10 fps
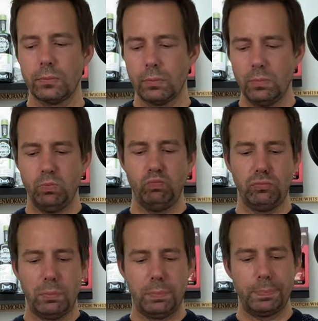
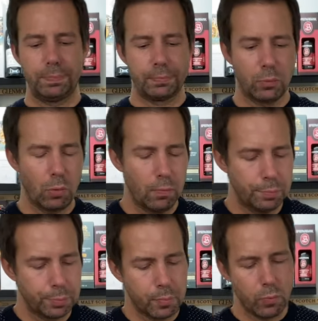
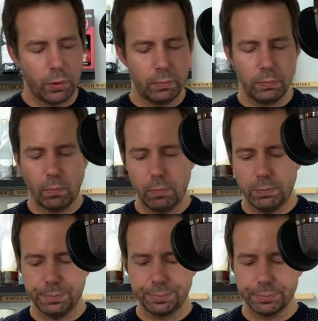
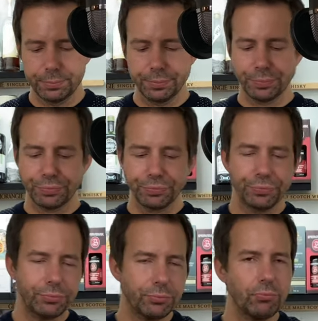
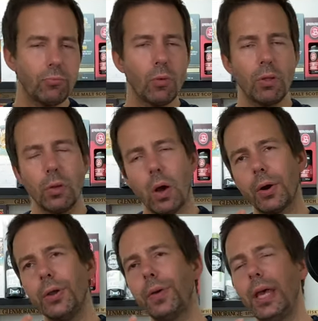The longer
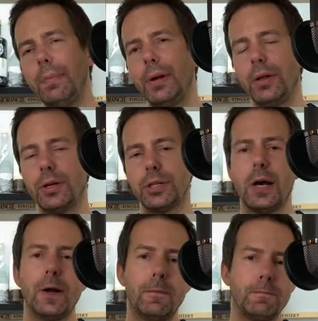you keep it on your
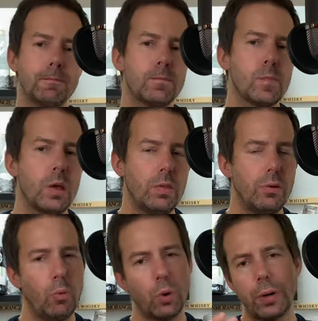tongue, the
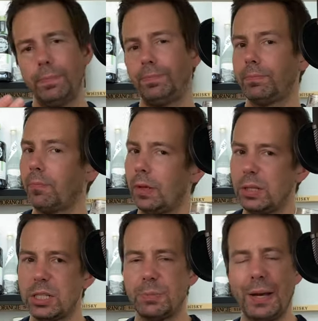more
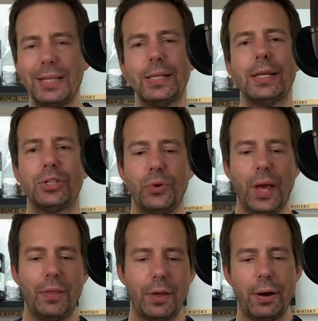spiciness you
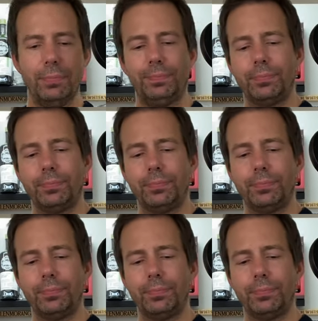get there.